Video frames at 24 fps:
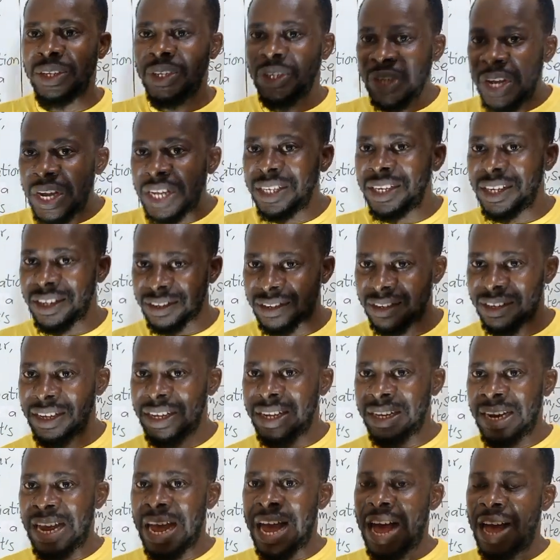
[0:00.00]
changes
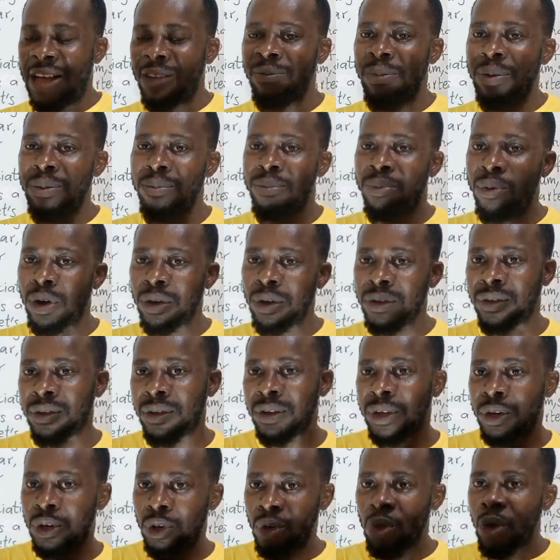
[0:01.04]
that have been brought,
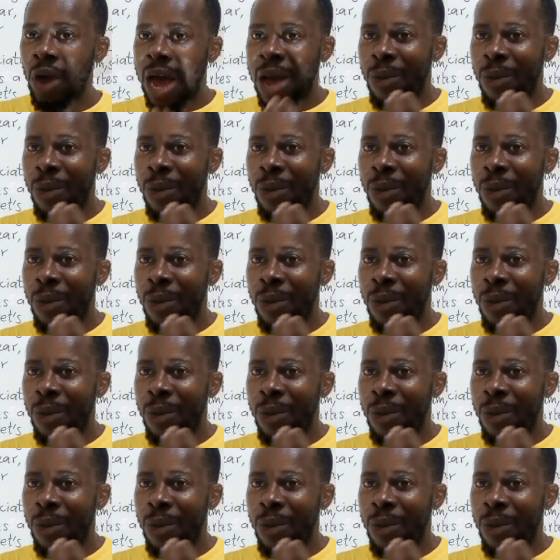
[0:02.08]
new